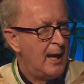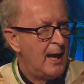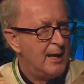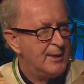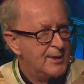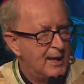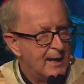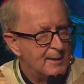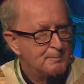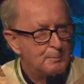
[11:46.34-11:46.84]

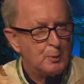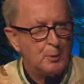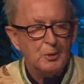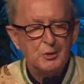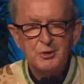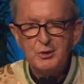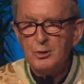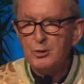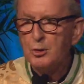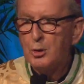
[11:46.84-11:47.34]
And that
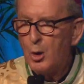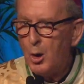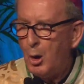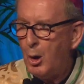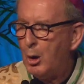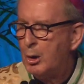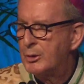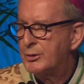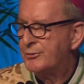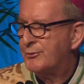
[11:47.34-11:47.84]
person
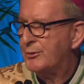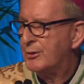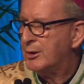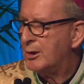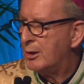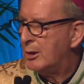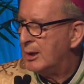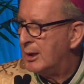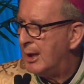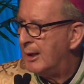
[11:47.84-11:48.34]
calls for
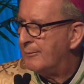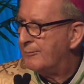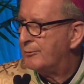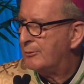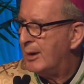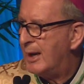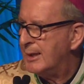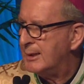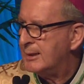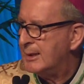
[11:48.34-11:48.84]
your
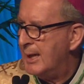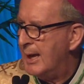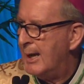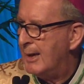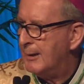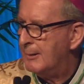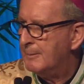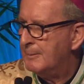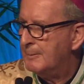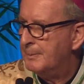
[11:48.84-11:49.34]
love right
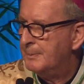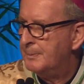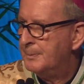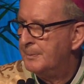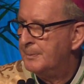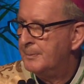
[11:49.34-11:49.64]
now.